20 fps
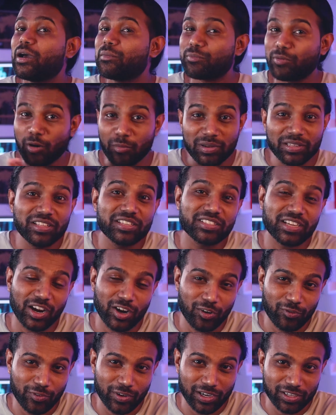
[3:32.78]
probably these
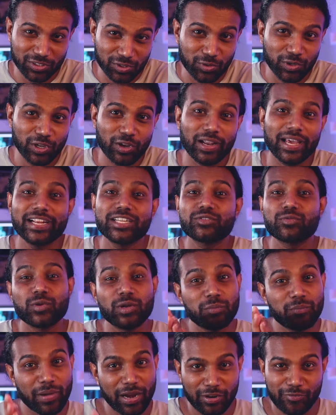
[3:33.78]
kind of studio lights will
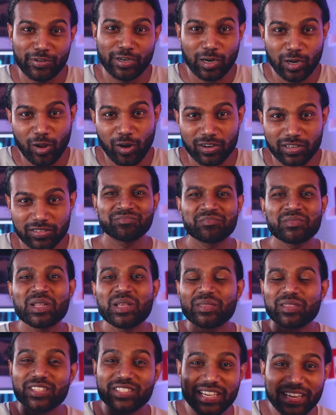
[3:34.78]
benefit a lot.
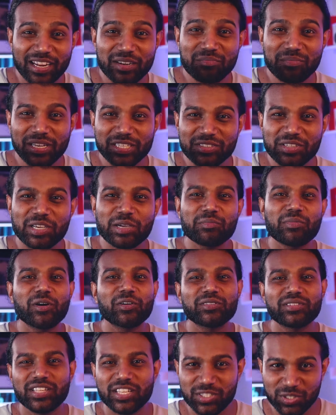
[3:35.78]
The second best thing
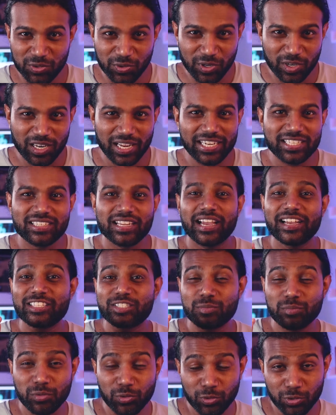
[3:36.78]
about these studio lights are
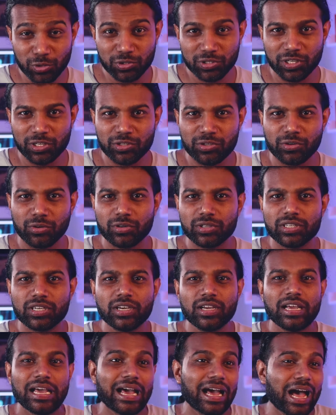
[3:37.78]
it's Bluetooth controlled.
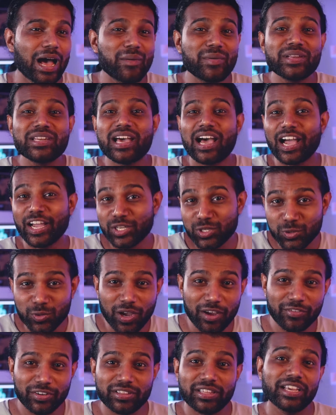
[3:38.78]
I mean, I do
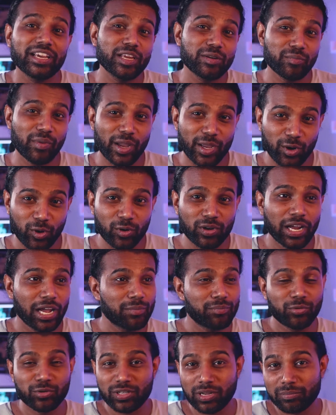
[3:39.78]
everything in my own. I
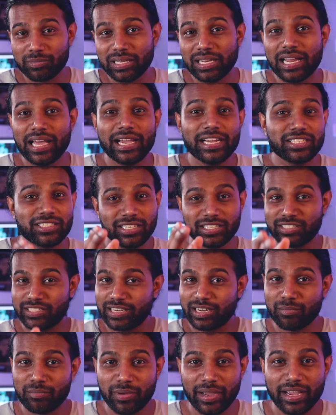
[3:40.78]
put up the lights and set
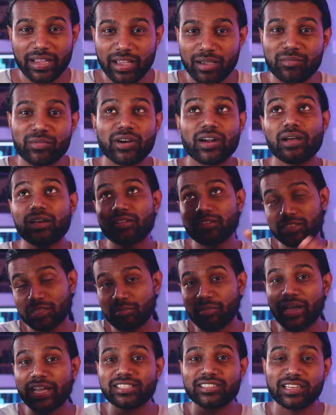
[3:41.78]
up my camera, the
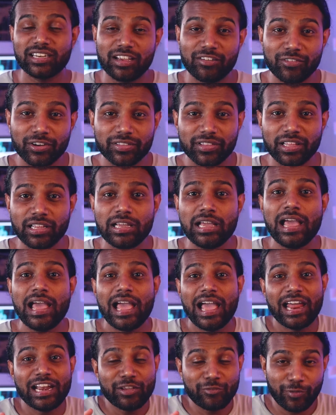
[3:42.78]
mics and everything.
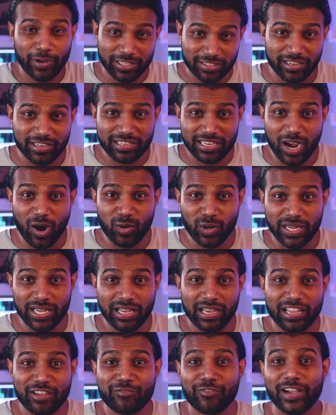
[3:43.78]
And if I sit down
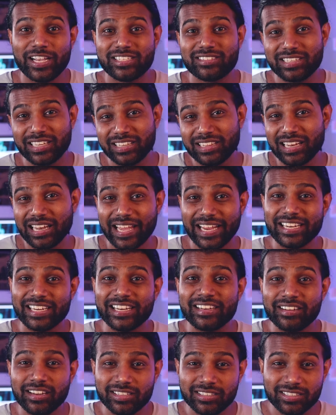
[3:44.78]
here, if I see the light
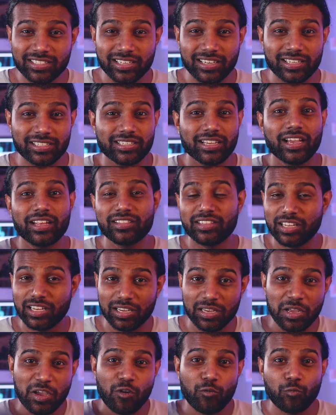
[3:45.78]
intensities and
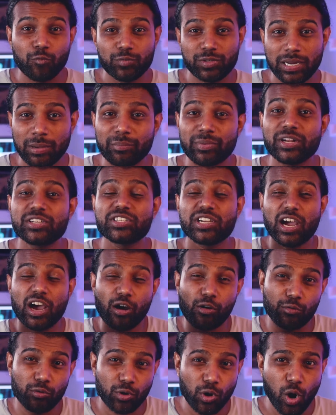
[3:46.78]
the temperature
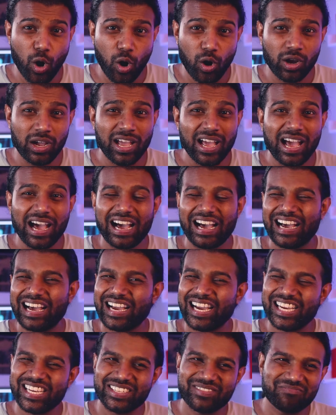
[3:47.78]
are wrong,
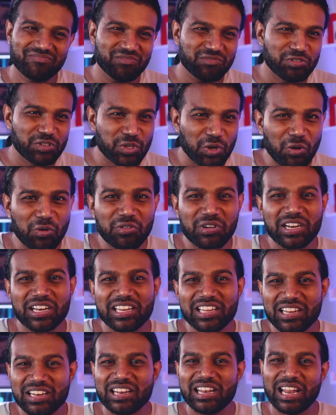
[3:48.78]
I don't
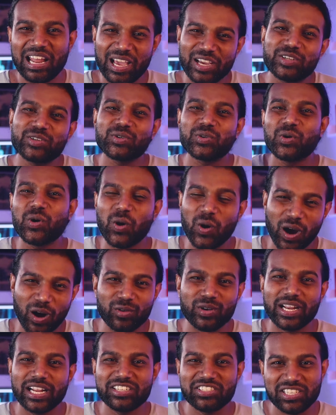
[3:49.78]
really like to go
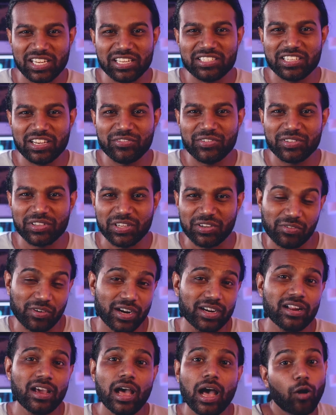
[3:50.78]
out and change everything,
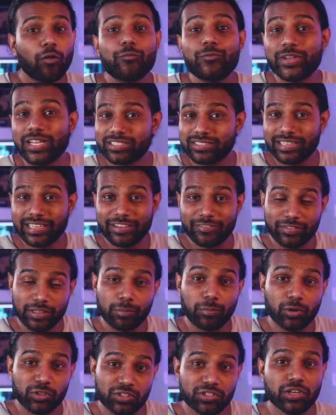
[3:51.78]
right? Obviously, if the
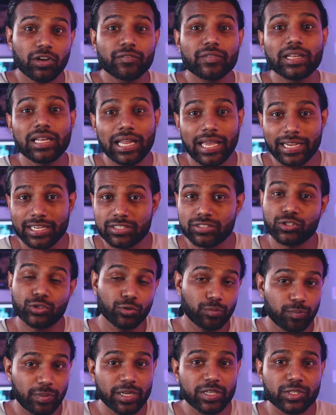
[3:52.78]
position of the lights
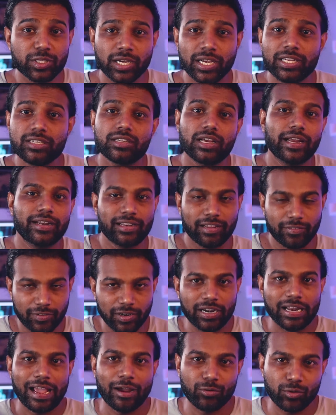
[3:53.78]
should be changed, I
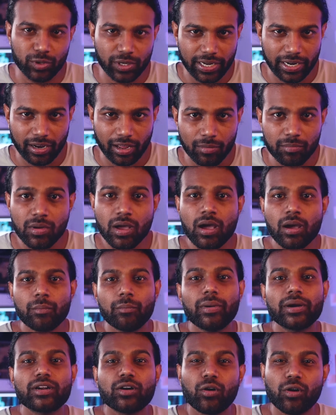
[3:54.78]
definitely have to get up,
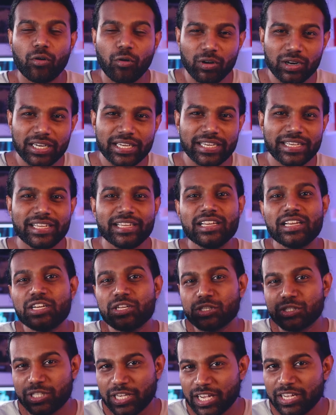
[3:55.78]
but only
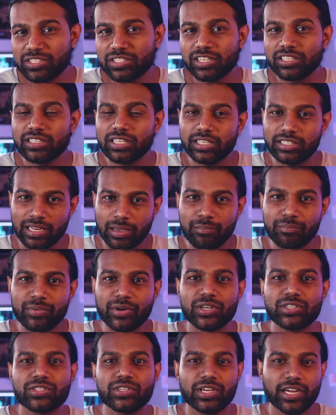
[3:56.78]
changing the
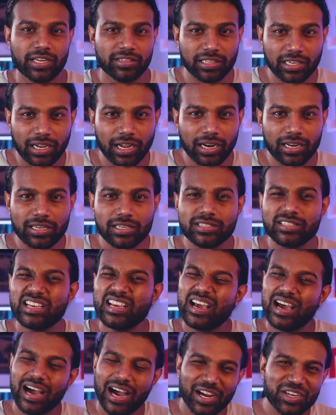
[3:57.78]
temperature and the colors,
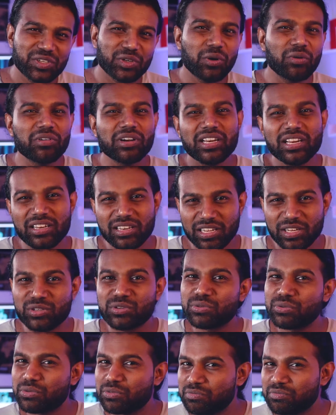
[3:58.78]
I don't really need
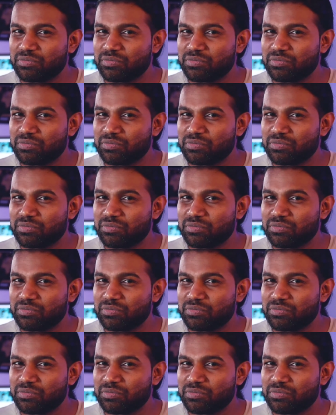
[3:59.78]
to